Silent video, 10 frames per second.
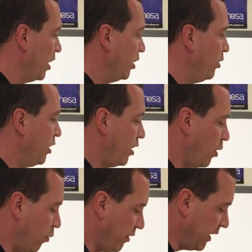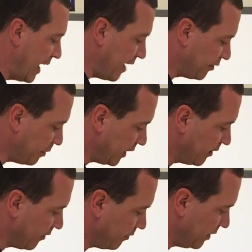You can know where the aspect
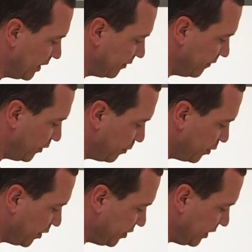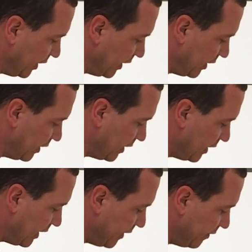of them is if you're pushing
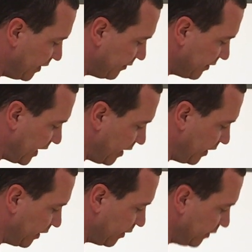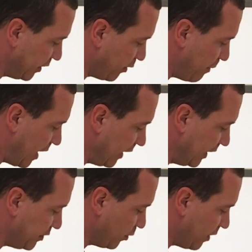in this area, you know, about an inch